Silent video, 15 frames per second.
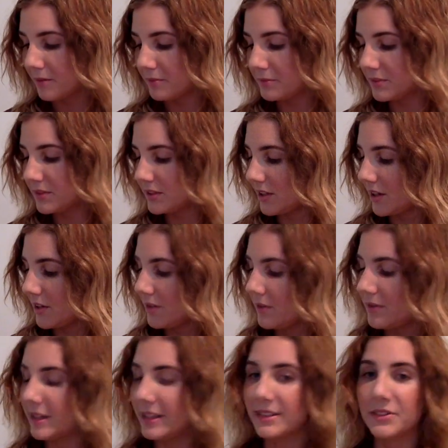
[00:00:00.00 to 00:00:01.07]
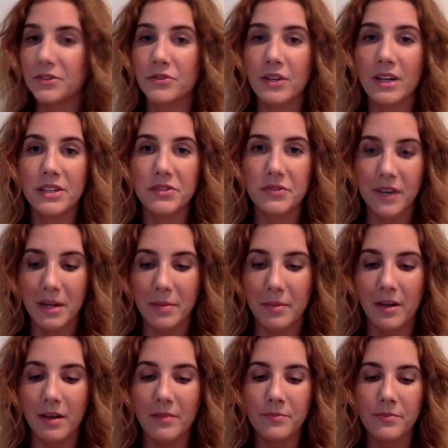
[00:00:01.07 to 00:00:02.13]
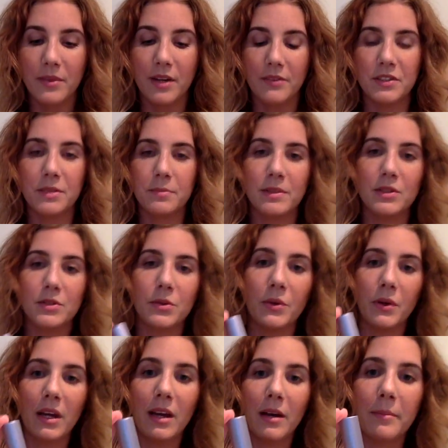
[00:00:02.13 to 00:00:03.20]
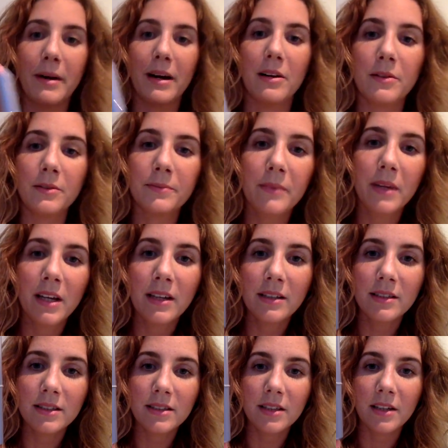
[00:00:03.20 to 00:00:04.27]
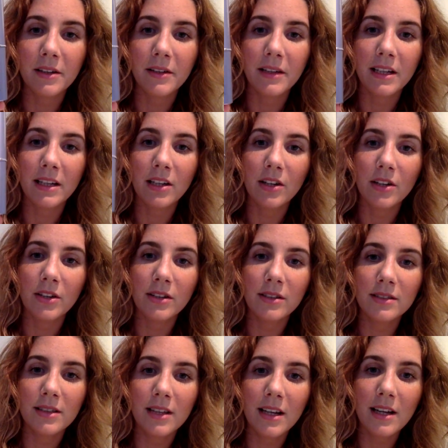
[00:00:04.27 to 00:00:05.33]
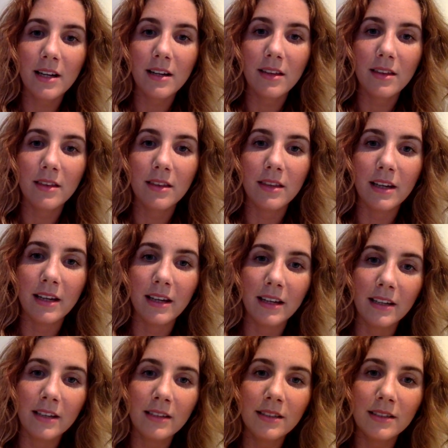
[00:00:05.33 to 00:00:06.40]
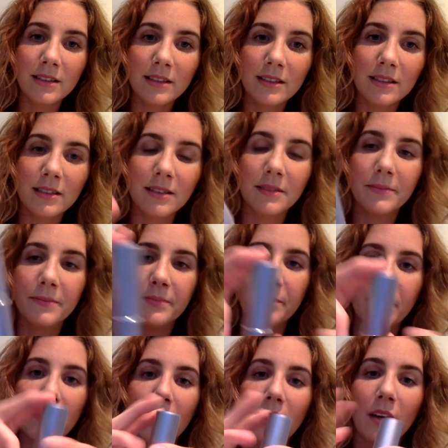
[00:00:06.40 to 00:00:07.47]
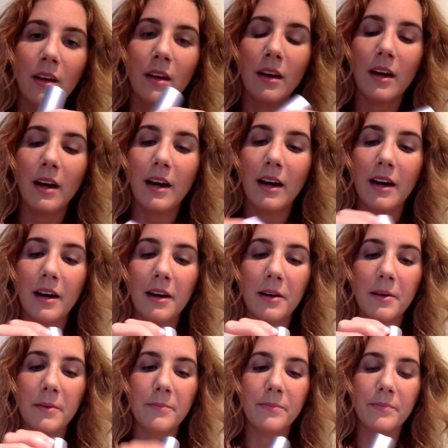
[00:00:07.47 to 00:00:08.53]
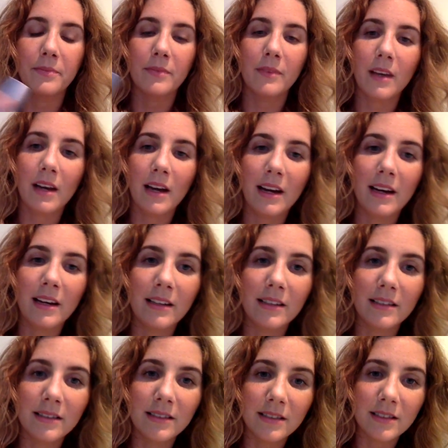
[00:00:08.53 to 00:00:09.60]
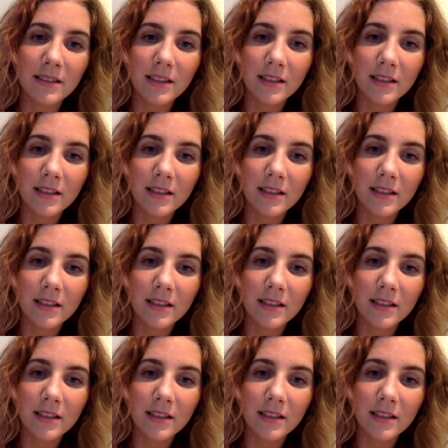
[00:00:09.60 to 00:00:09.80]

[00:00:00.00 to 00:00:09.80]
So it's the Range VAPOUR that I've just been talking about. So it looks like this. And